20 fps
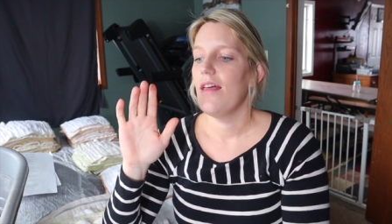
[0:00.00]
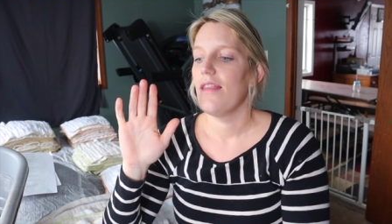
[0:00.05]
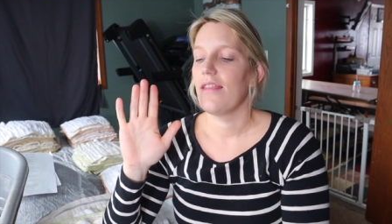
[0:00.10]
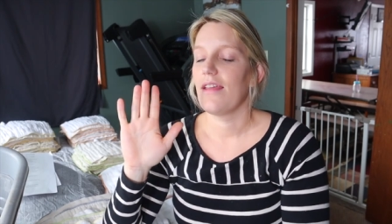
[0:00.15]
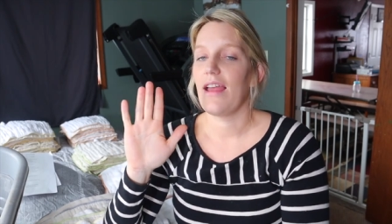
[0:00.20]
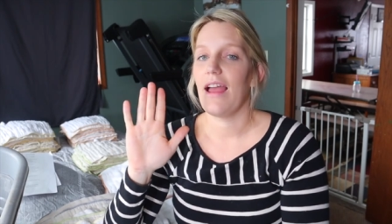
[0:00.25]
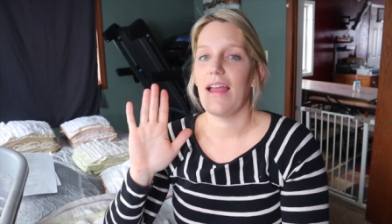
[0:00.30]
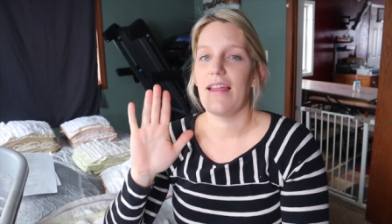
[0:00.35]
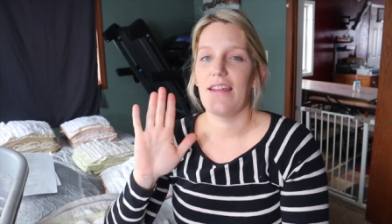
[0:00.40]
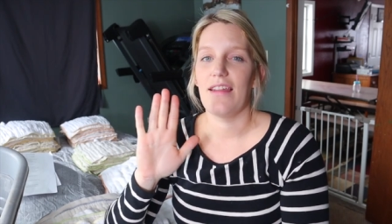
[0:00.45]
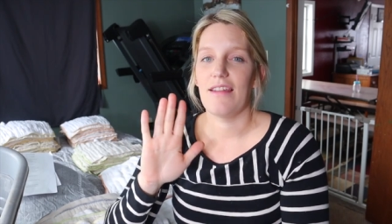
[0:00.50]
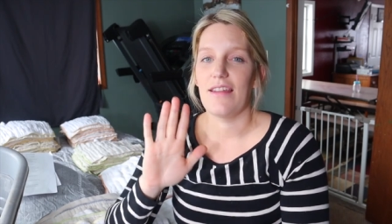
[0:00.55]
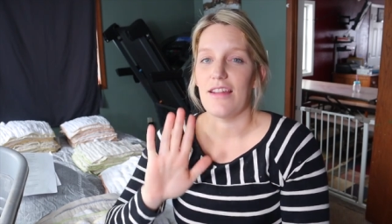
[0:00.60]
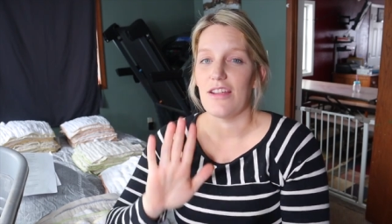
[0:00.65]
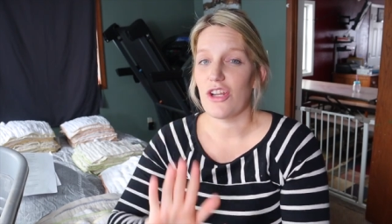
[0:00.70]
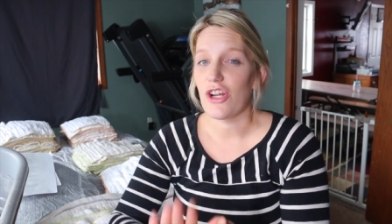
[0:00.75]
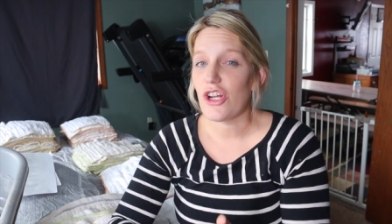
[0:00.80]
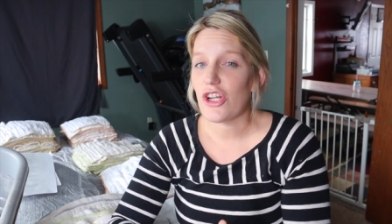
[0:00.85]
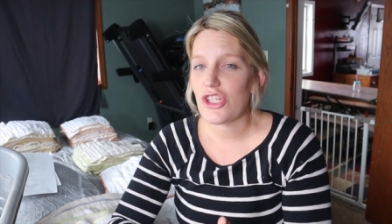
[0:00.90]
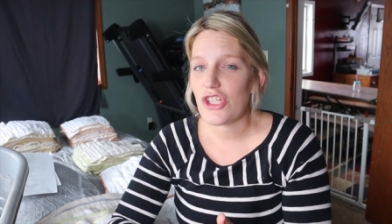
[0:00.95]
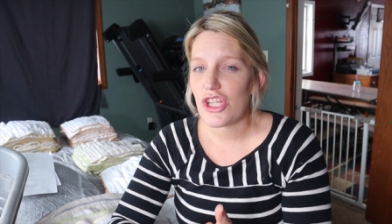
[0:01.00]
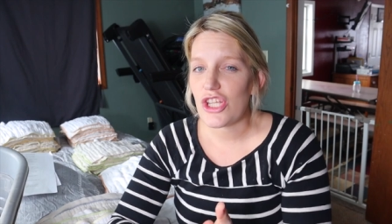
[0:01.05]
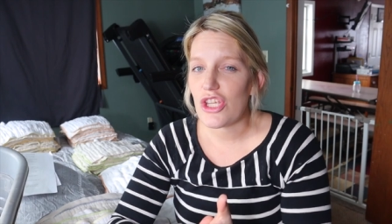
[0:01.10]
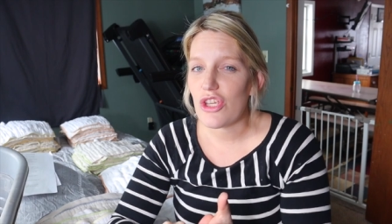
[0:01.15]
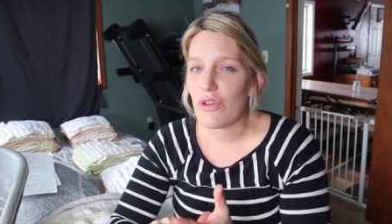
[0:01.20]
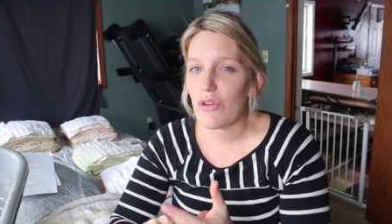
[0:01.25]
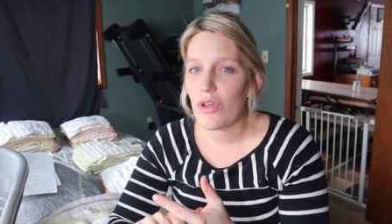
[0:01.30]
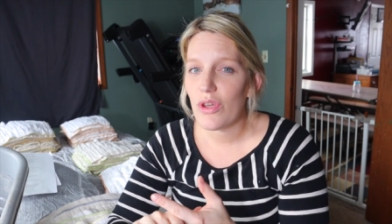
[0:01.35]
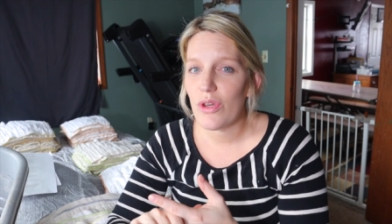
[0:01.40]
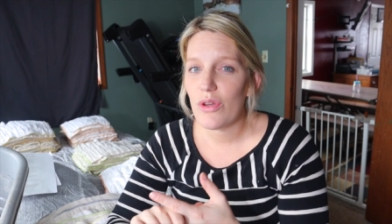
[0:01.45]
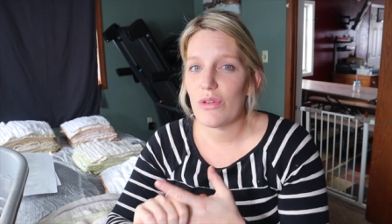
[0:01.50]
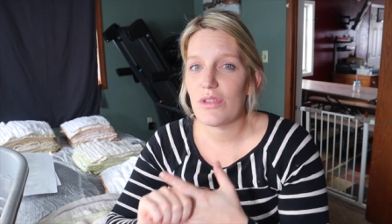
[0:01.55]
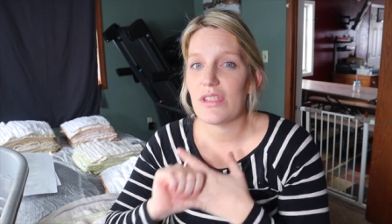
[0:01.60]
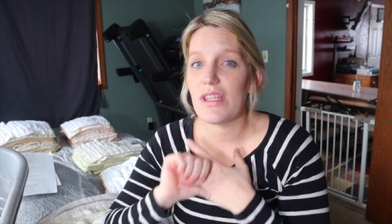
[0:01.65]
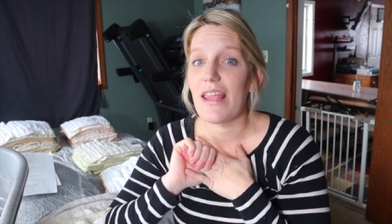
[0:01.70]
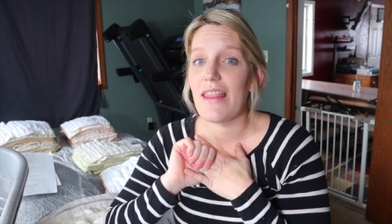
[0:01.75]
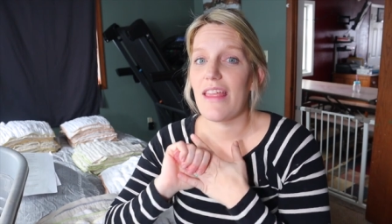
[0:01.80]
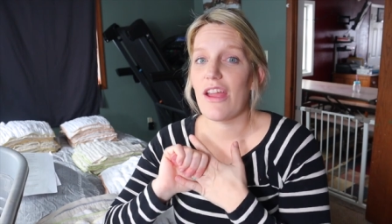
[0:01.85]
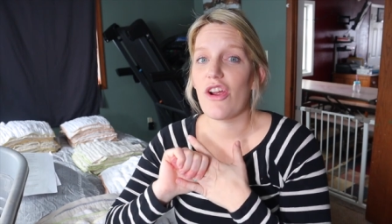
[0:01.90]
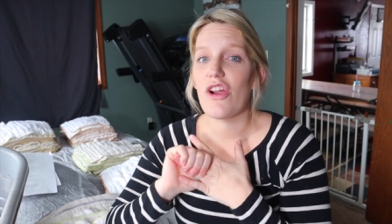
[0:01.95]
the kind of detergent you use.
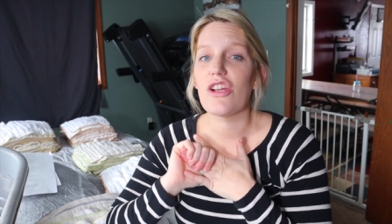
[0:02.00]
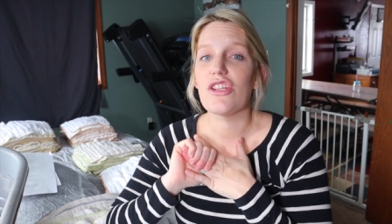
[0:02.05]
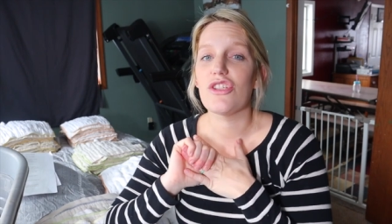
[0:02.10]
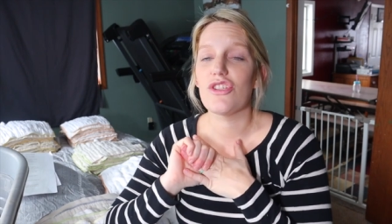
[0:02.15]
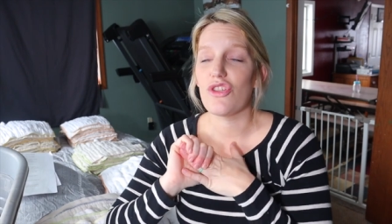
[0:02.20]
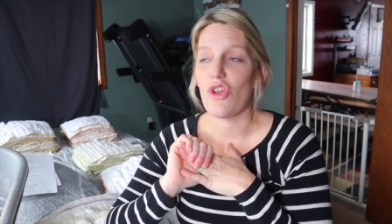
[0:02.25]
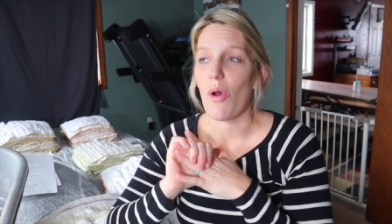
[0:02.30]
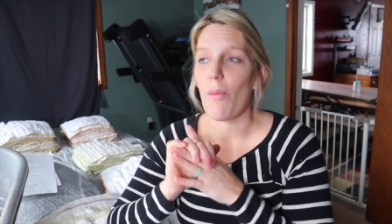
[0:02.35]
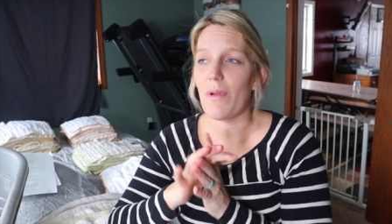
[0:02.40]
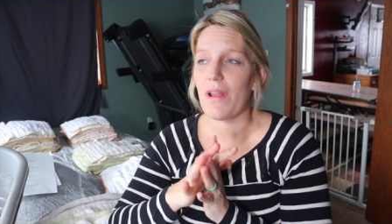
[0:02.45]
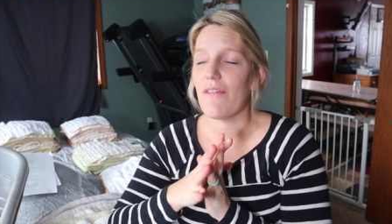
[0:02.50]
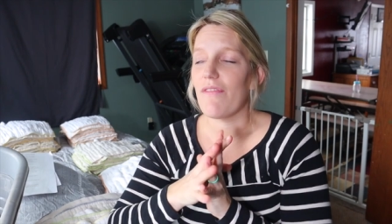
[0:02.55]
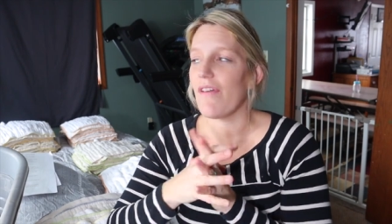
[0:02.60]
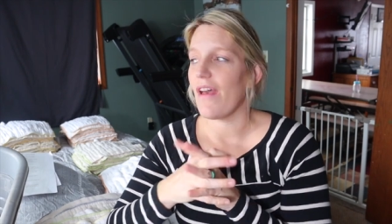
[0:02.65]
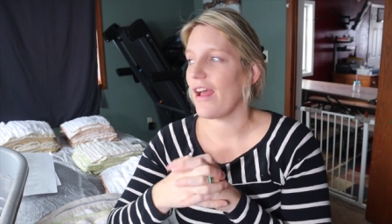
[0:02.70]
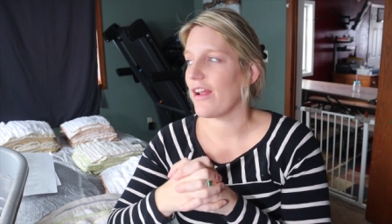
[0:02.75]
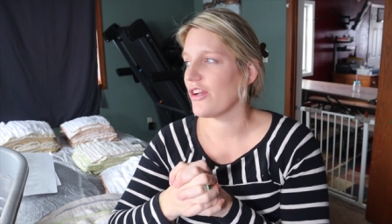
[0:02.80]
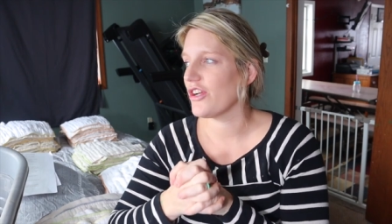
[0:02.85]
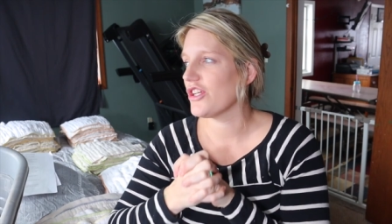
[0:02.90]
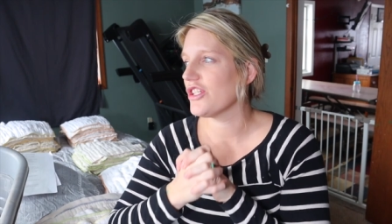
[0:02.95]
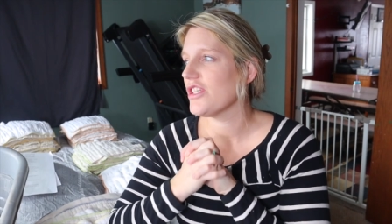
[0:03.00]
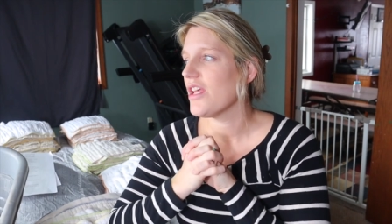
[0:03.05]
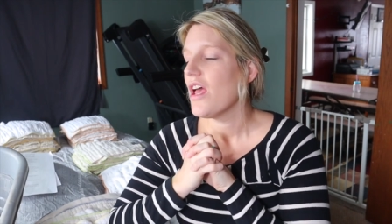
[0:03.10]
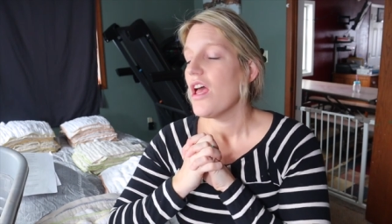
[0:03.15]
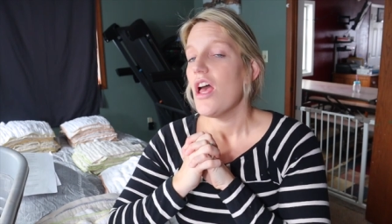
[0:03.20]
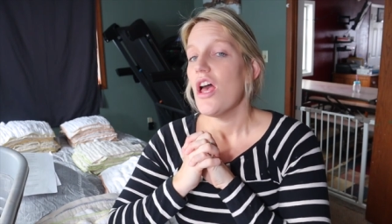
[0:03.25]
There are so many factors.